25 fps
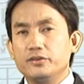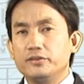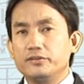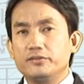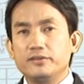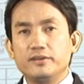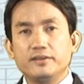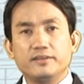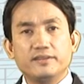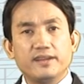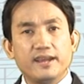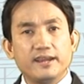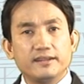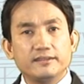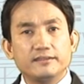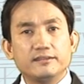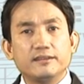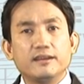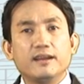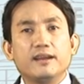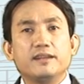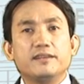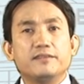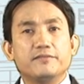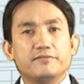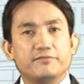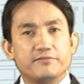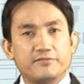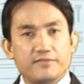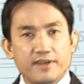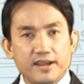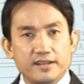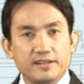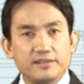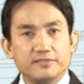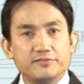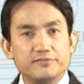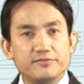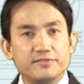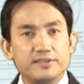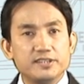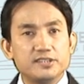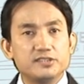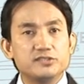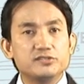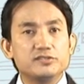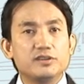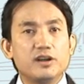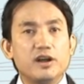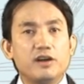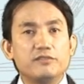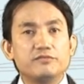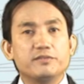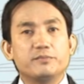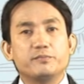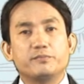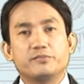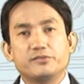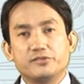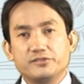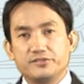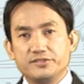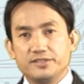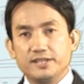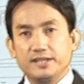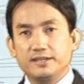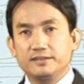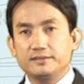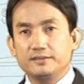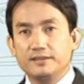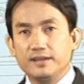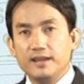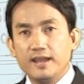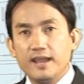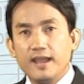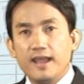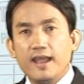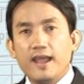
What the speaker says: you think that the final phase of a project